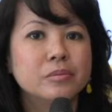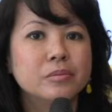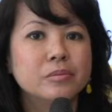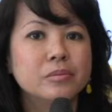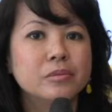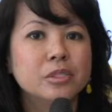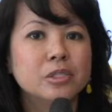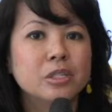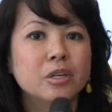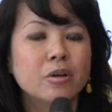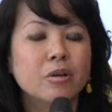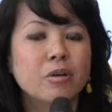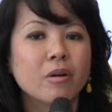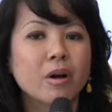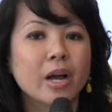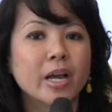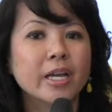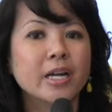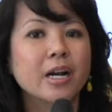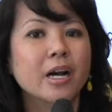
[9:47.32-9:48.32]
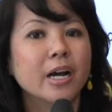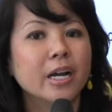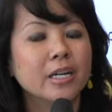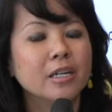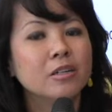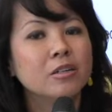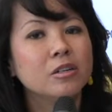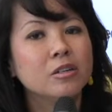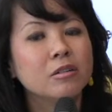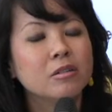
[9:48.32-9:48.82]
So I
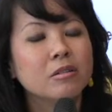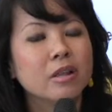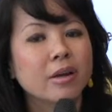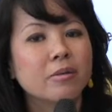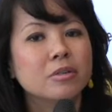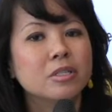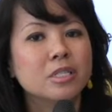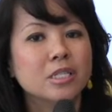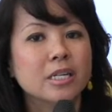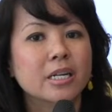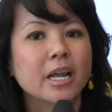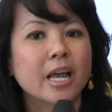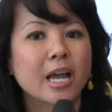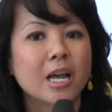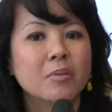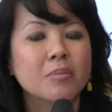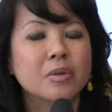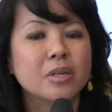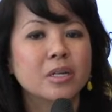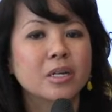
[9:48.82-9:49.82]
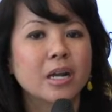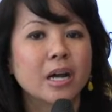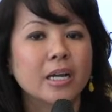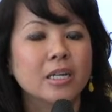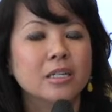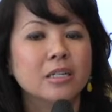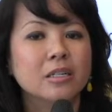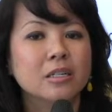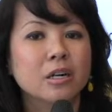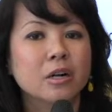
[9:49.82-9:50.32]
kind of knew that was going to happen.
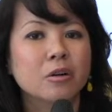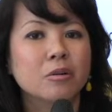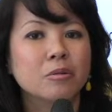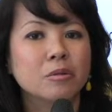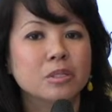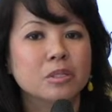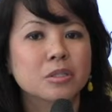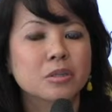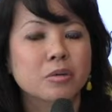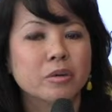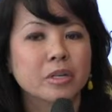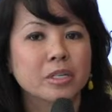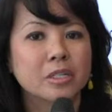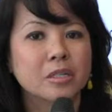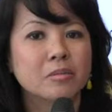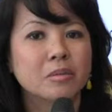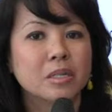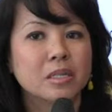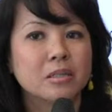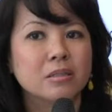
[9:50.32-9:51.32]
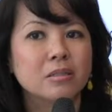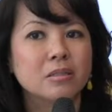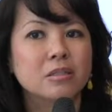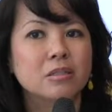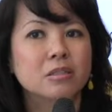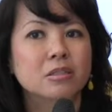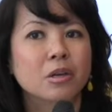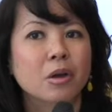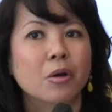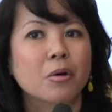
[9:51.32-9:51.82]
I didn't know it was going to be
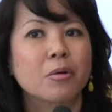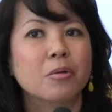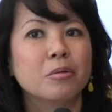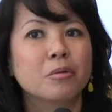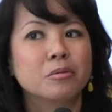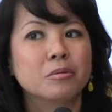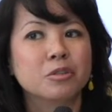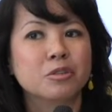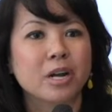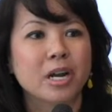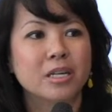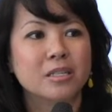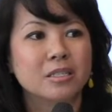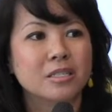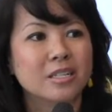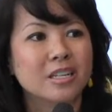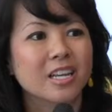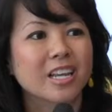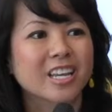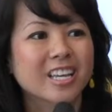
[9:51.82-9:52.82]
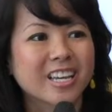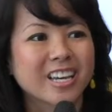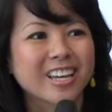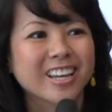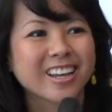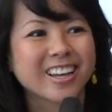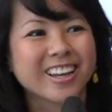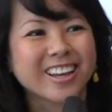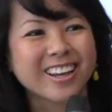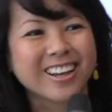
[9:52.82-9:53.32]
so drastic
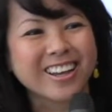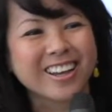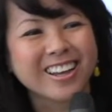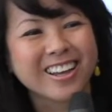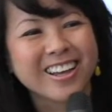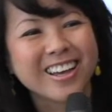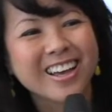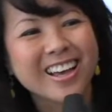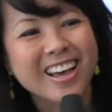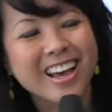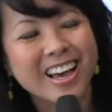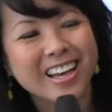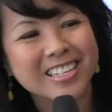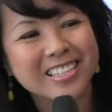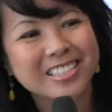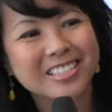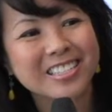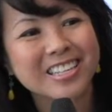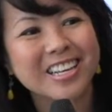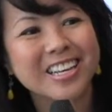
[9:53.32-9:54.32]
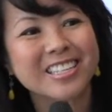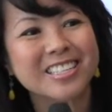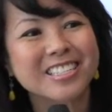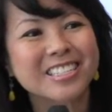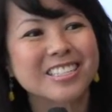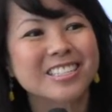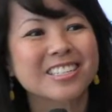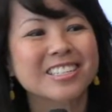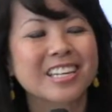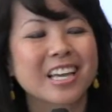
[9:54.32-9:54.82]
as
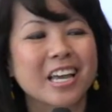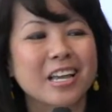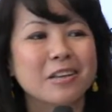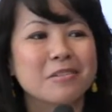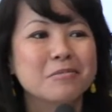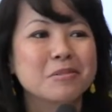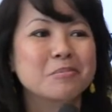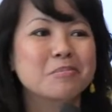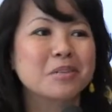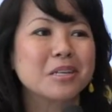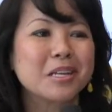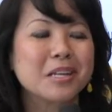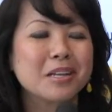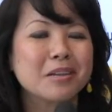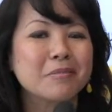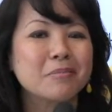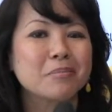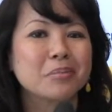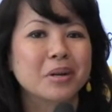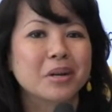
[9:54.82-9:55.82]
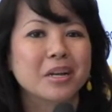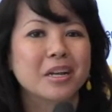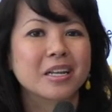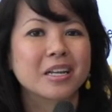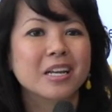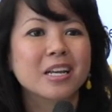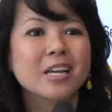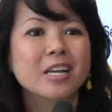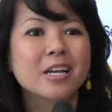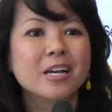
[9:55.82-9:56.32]
it came to be,
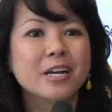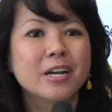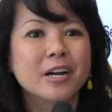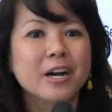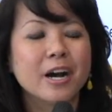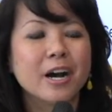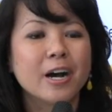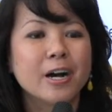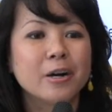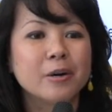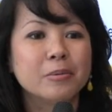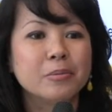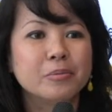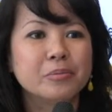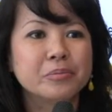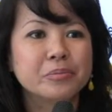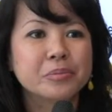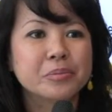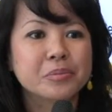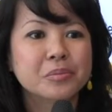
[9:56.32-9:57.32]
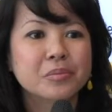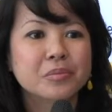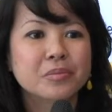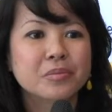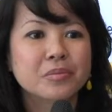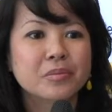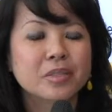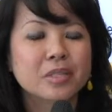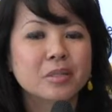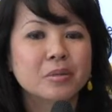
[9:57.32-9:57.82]
but
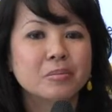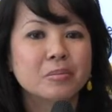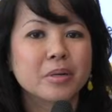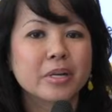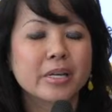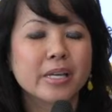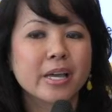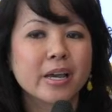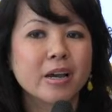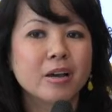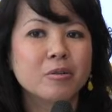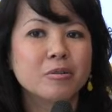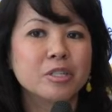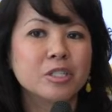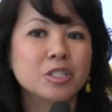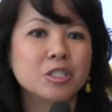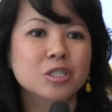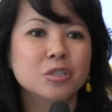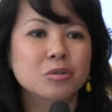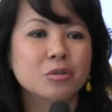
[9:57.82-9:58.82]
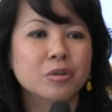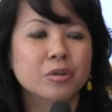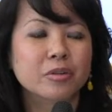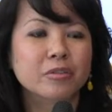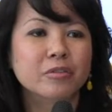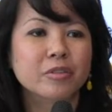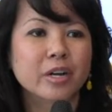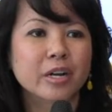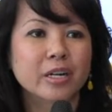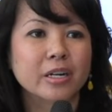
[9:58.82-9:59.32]
yeah, we just sort
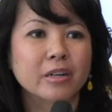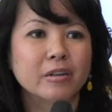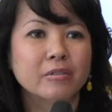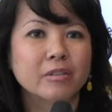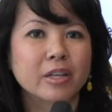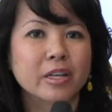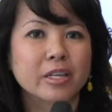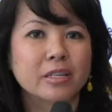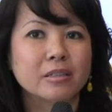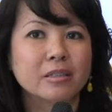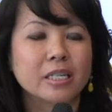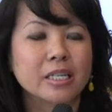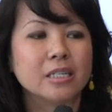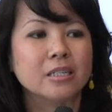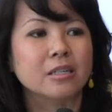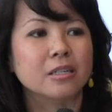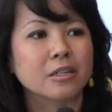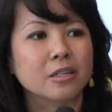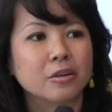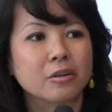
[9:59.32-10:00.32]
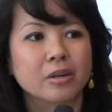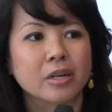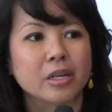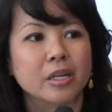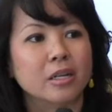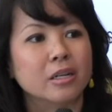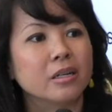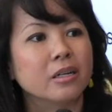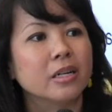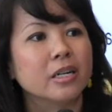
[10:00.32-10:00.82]
of kind of like leaned into
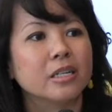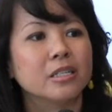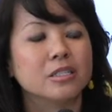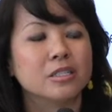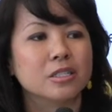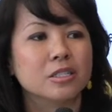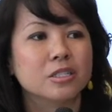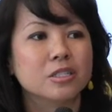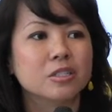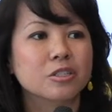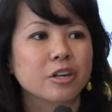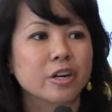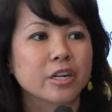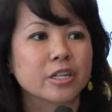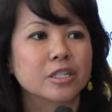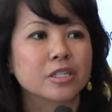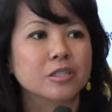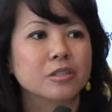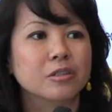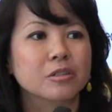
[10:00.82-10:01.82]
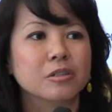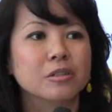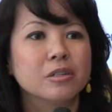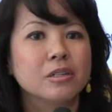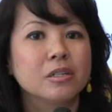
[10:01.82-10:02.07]
it and just tried to